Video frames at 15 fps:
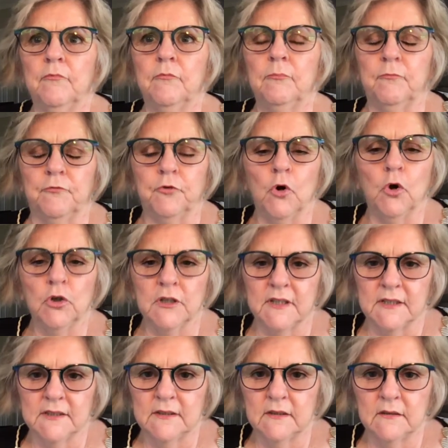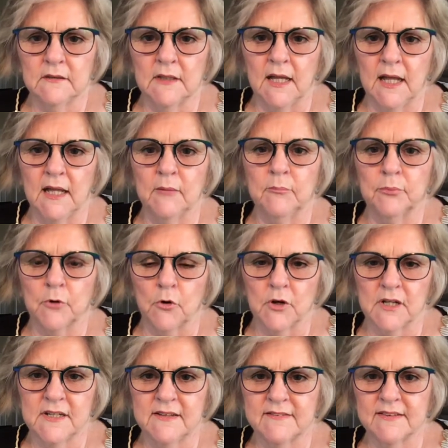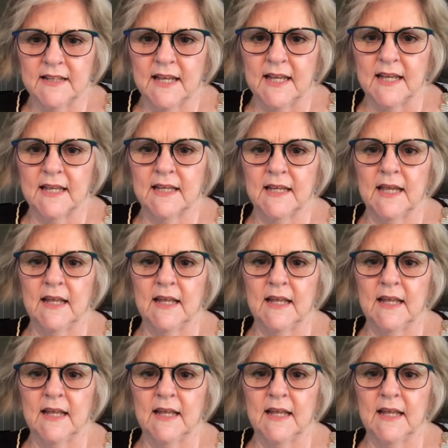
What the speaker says: fallen and broken his leg,